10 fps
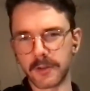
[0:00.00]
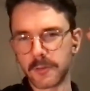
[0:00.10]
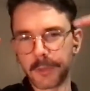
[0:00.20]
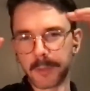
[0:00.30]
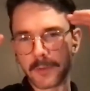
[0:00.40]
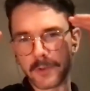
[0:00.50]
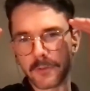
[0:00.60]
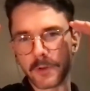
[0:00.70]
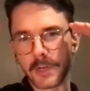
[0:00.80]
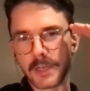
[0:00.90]
oh, maybe if I
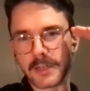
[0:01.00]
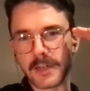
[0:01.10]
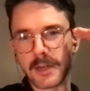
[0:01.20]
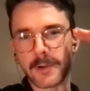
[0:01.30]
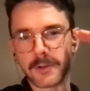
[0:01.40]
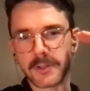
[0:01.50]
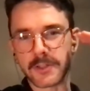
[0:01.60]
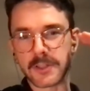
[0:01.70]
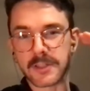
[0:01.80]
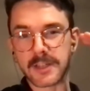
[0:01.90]
raise that eyebrow
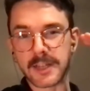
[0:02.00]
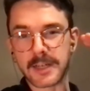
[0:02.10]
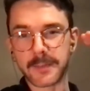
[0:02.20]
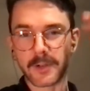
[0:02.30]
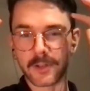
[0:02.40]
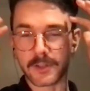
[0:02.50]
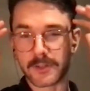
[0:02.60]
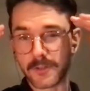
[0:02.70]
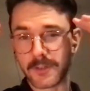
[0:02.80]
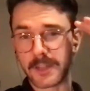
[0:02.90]
just slightly, because it
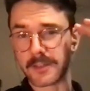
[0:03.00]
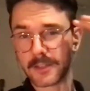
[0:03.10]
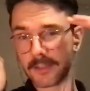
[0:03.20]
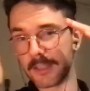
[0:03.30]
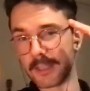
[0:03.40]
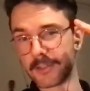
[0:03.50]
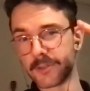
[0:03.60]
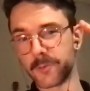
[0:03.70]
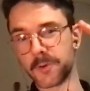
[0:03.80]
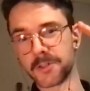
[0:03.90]
sort of hints, it leans
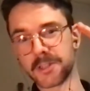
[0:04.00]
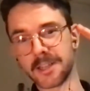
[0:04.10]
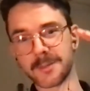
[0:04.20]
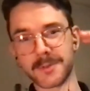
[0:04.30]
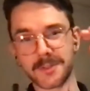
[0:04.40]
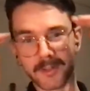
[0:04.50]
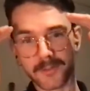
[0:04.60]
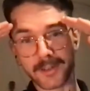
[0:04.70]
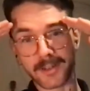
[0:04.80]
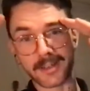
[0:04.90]
towards Casper. So if
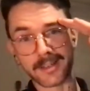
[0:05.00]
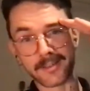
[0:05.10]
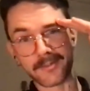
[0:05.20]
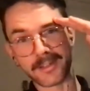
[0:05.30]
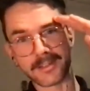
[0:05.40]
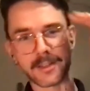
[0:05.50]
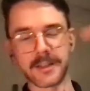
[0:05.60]
I lean the face,